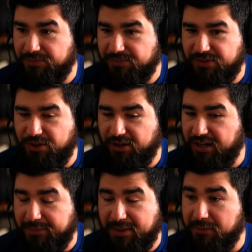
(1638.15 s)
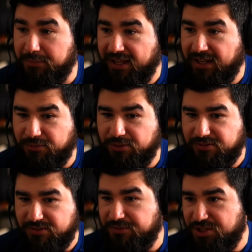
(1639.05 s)
they're going to be complaining, well,
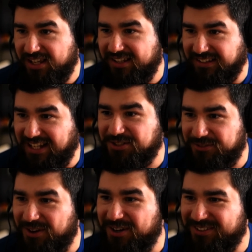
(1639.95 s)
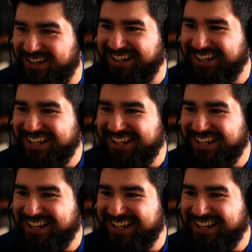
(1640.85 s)
tough shit, like that's your fault, right?